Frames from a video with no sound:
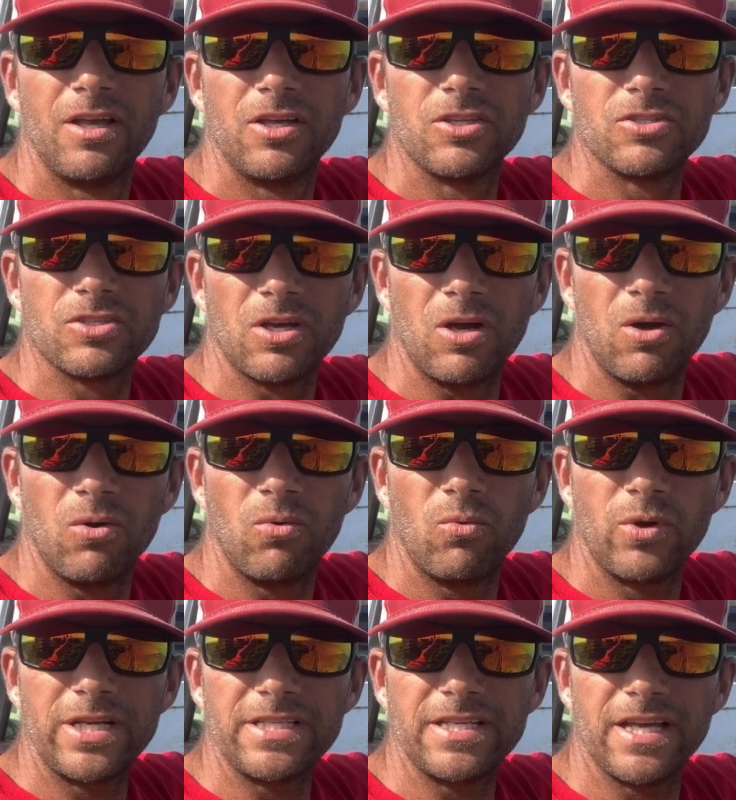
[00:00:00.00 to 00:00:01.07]
So
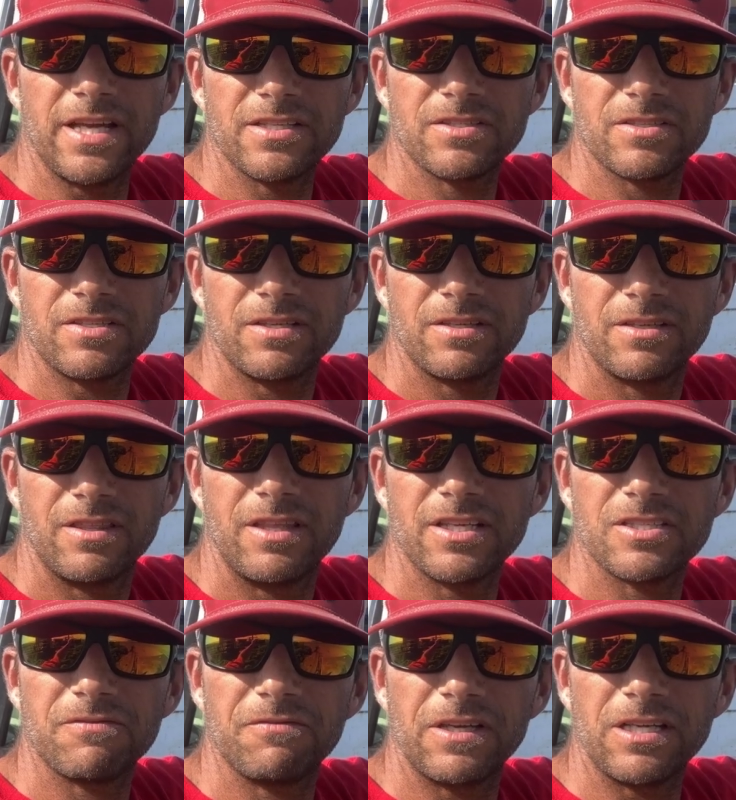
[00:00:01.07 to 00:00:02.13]
we disked
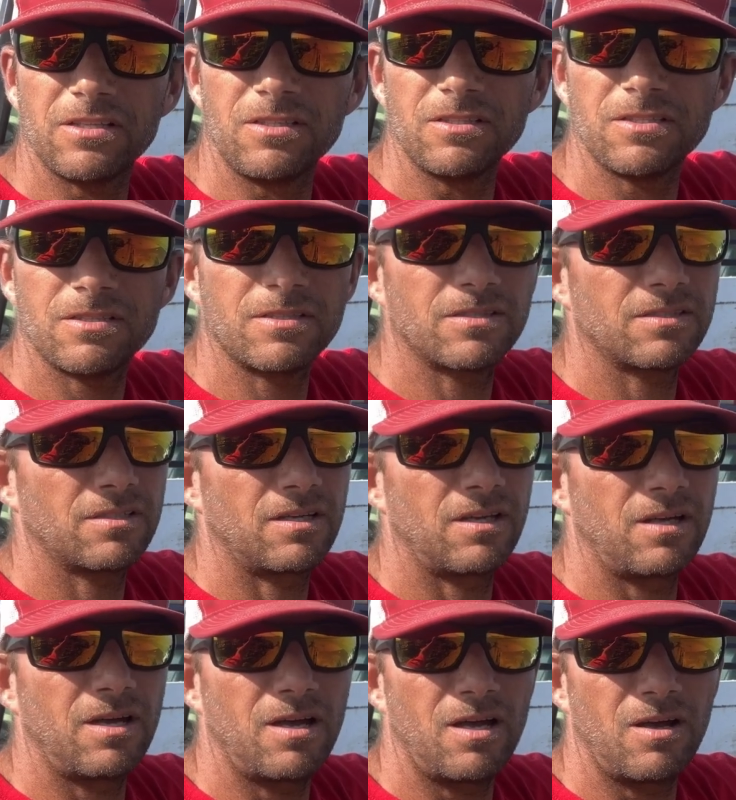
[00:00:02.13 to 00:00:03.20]
this field
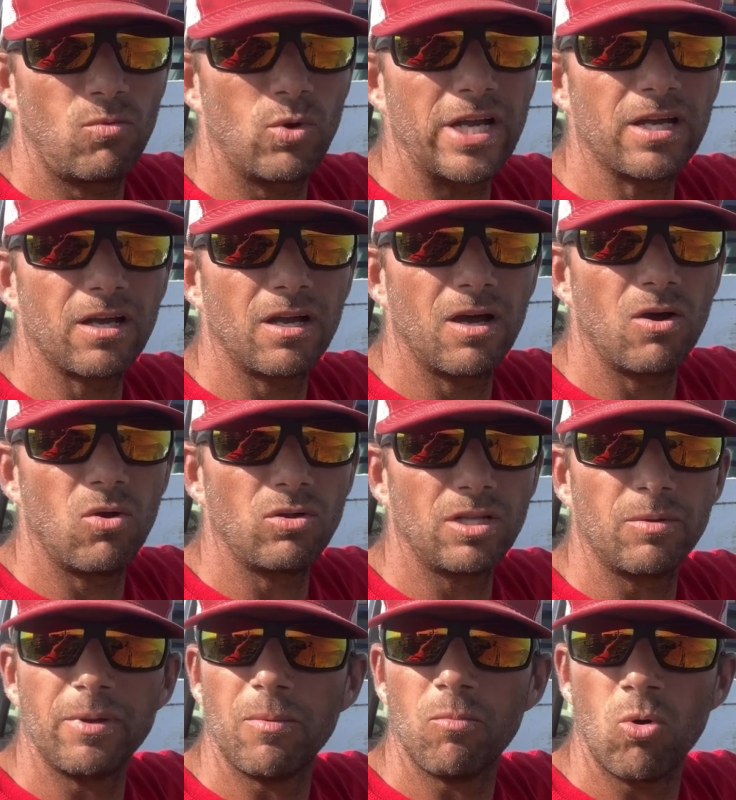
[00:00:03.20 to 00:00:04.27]
a week ago, a little
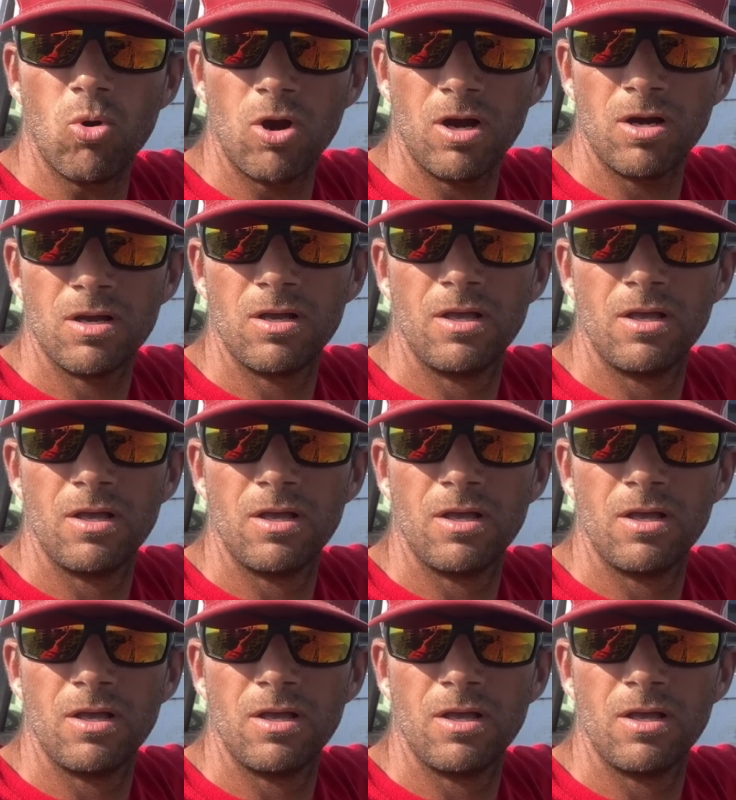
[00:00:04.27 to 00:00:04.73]
bit more,